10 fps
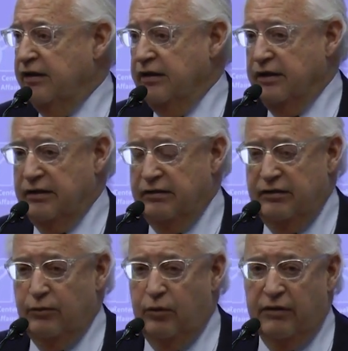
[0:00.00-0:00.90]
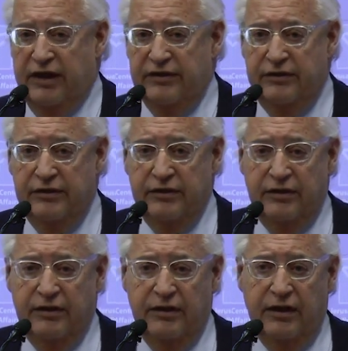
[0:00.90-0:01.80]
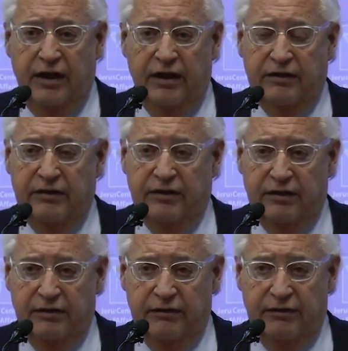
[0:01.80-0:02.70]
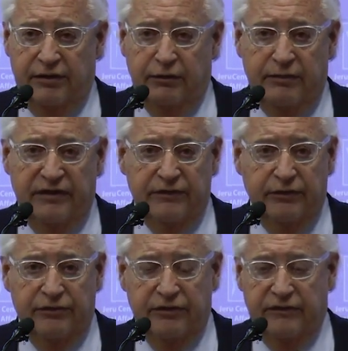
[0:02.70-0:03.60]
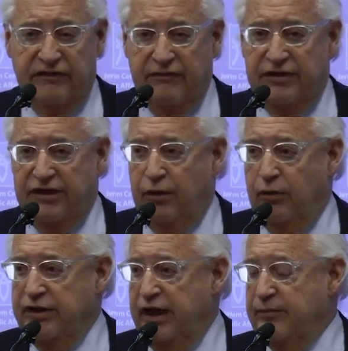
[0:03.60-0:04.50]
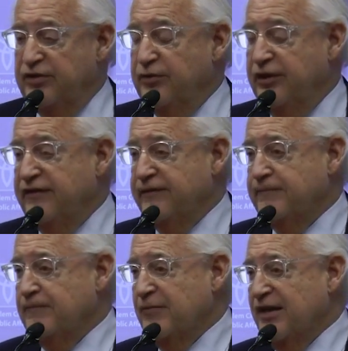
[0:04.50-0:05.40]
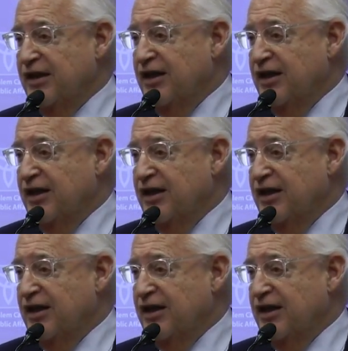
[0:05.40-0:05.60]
and the war ended, and UN Resolution 1701 came into place,